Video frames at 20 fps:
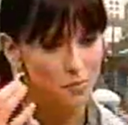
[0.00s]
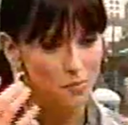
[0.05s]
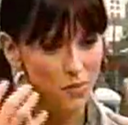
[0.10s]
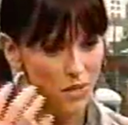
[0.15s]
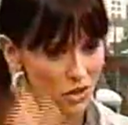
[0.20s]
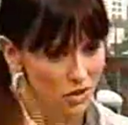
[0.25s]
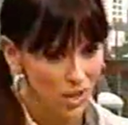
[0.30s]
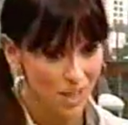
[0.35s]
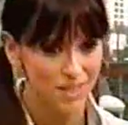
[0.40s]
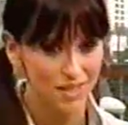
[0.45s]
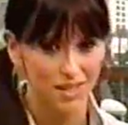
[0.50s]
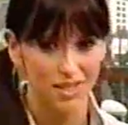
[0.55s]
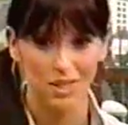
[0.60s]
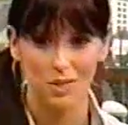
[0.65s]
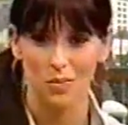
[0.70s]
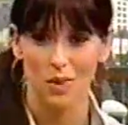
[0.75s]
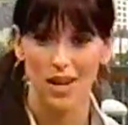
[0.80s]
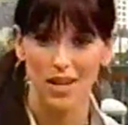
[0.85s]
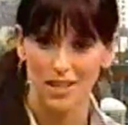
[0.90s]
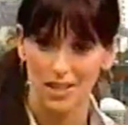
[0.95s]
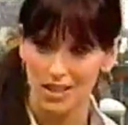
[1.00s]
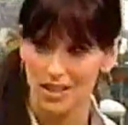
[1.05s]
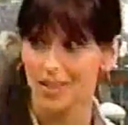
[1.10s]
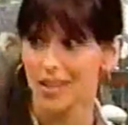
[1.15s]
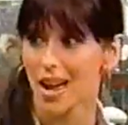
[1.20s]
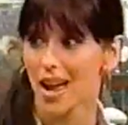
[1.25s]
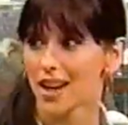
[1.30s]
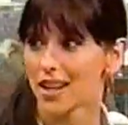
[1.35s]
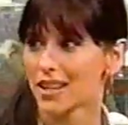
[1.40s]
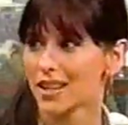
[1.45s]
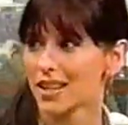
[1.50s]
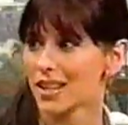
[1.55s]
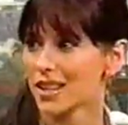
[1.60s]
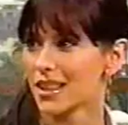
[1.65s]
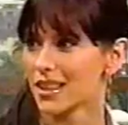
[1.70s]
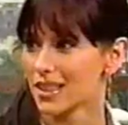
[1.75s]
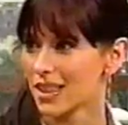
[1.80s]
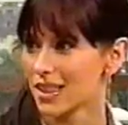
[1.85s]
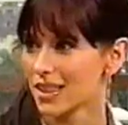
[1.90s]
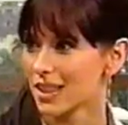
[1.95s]
be dressed this way, this is kind of
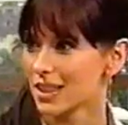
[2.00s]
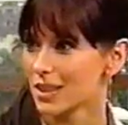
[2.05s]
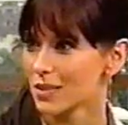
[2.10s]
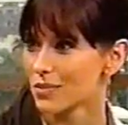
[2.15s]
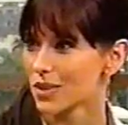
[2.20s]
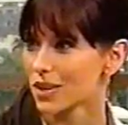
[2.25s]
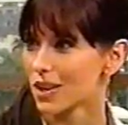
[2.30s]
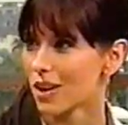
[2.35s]
the thing that we're